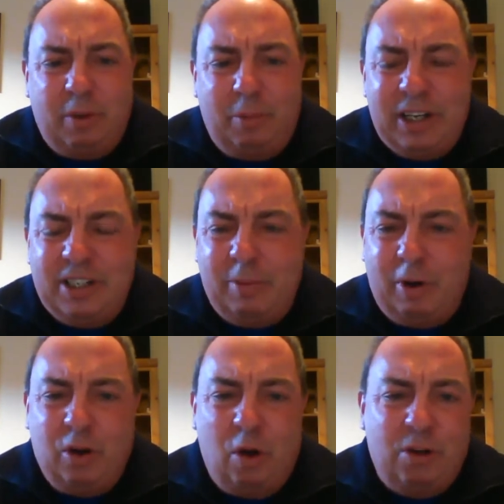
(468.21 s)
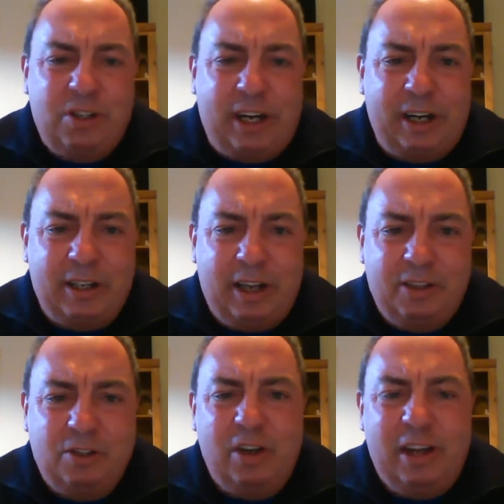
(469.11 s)
The biggest thing about goal setting,
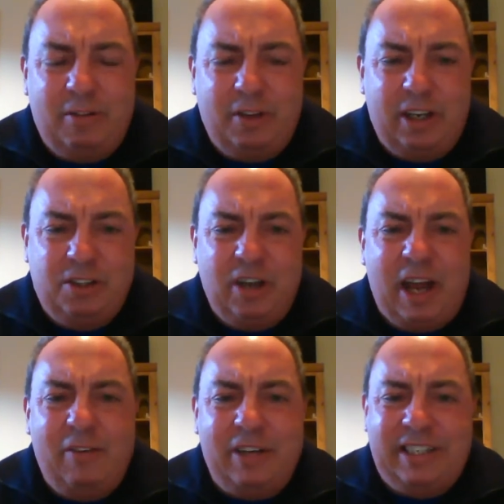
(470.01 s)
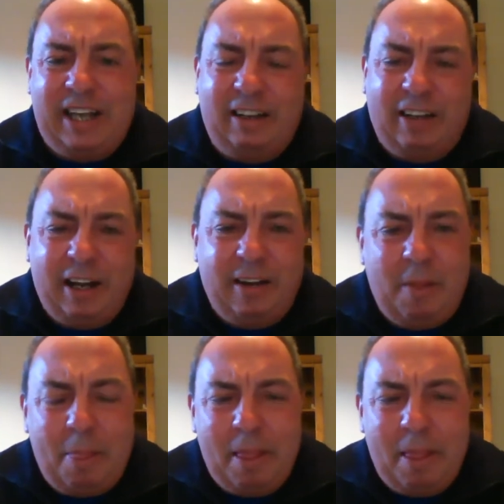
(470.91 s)
it's good to have a deadline,